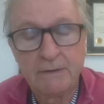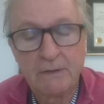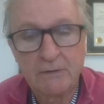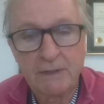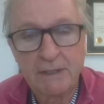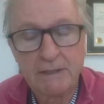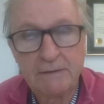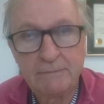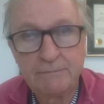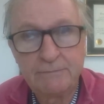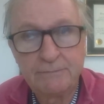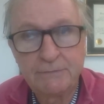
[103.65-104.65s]
Okay,
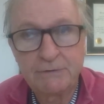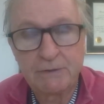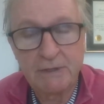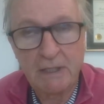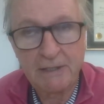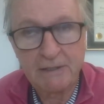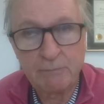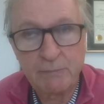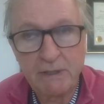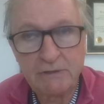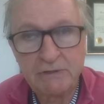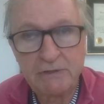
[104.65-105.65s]
so you like the
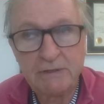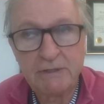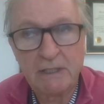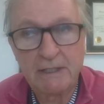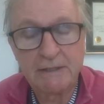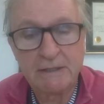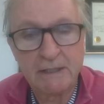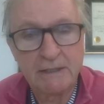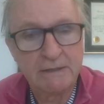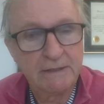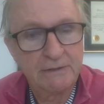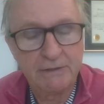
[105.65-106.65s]
pension, you like the idea.